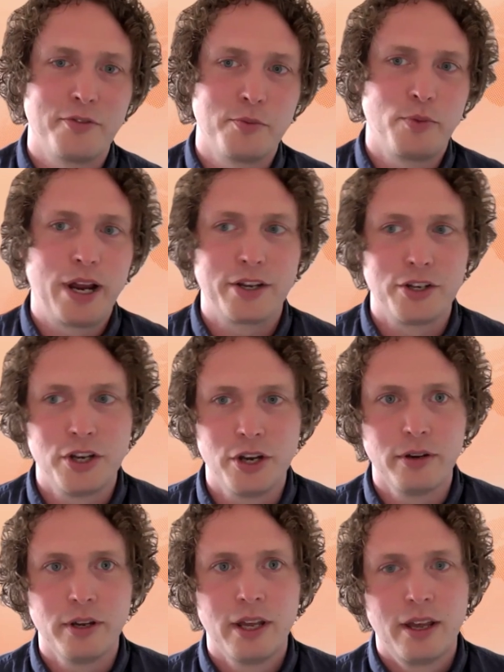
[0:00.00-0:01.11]
for Brand
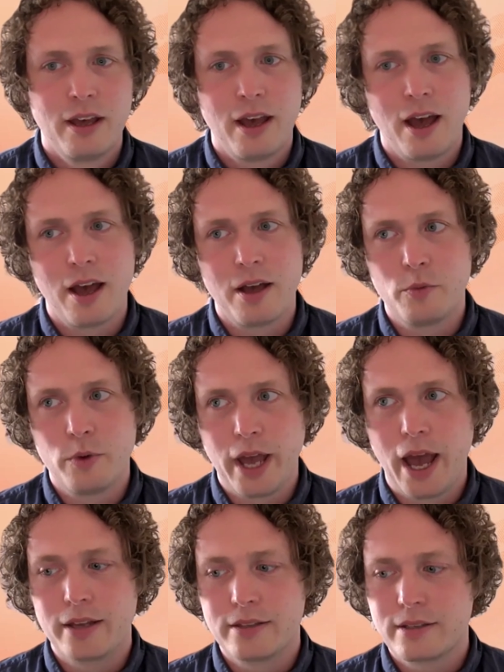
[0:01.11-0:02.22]
New. We
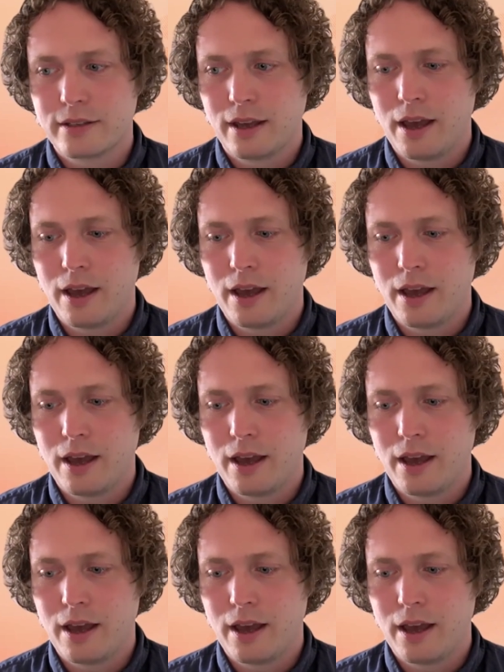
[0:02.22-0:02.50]
had